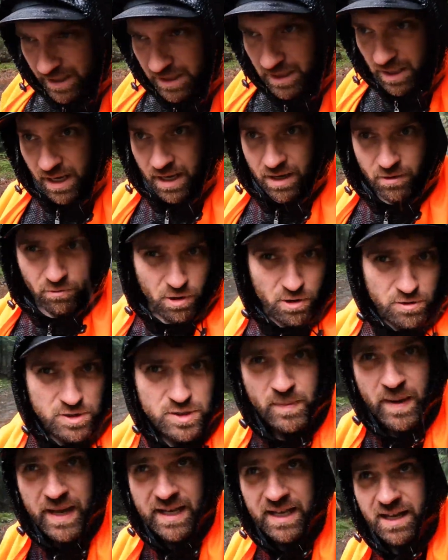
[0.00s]
mean, the
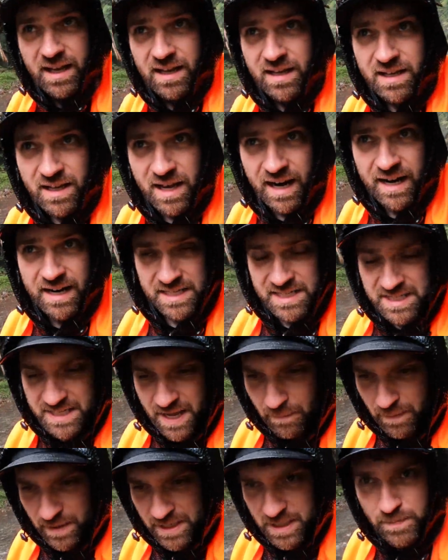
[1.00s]
roots make kind of
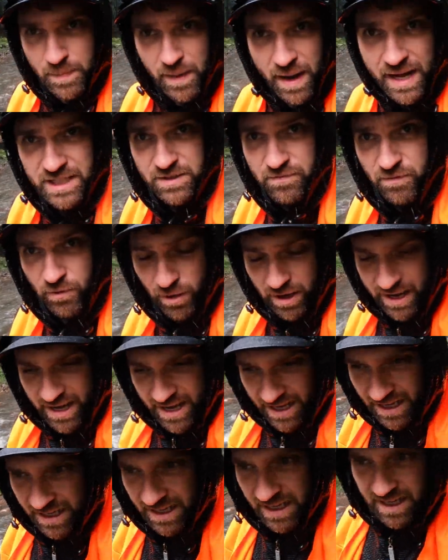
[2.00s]
stepping spots for
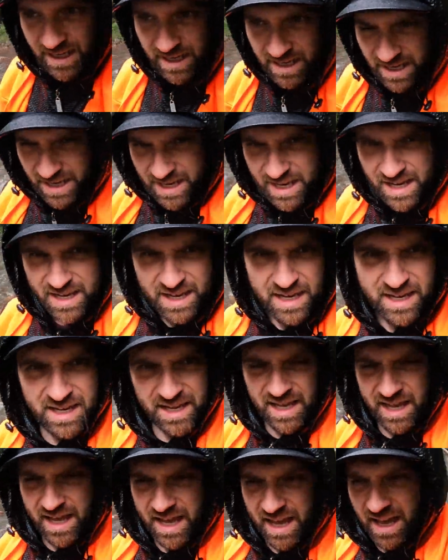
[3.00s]
you.
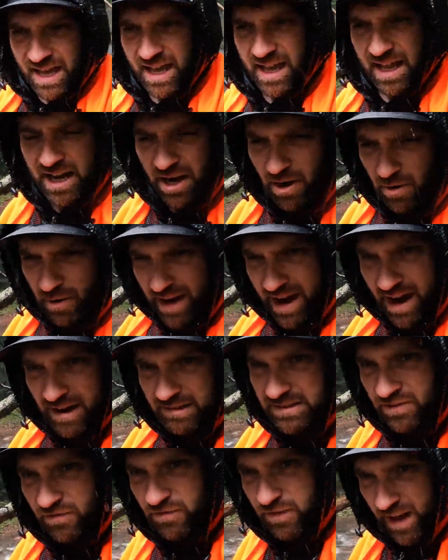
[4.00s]
And here we
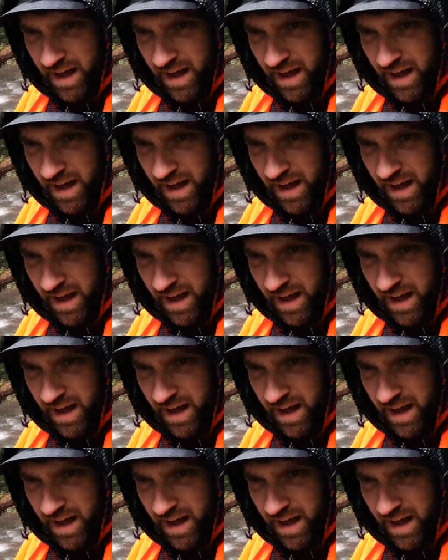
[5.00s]
are at the